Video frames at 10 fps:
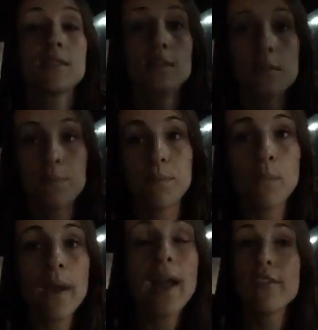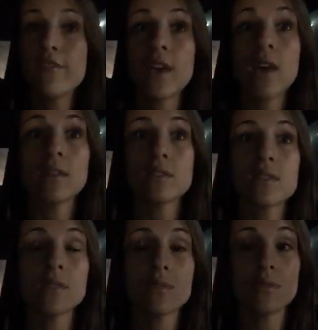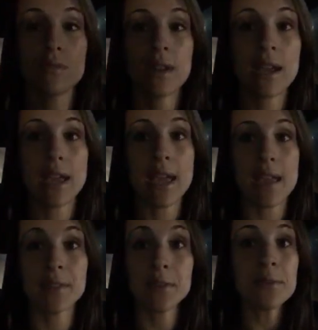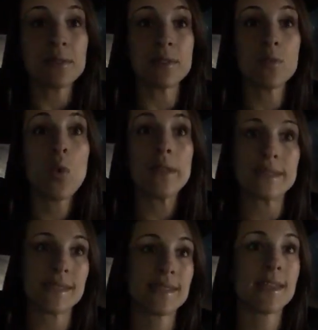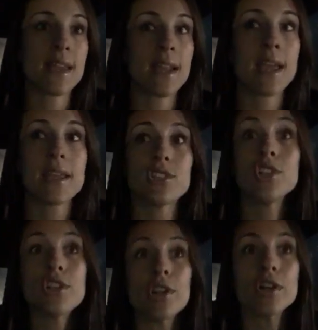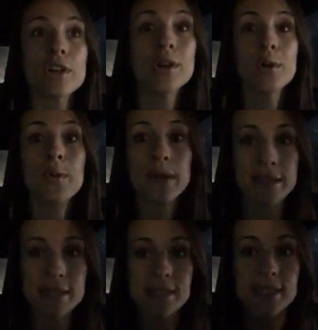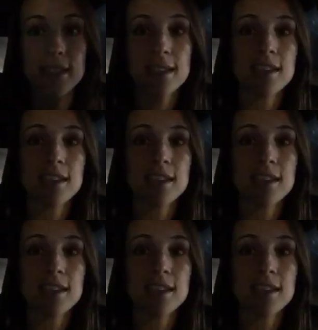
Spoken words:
the way I felt when I ate gluten once and ate sugar once.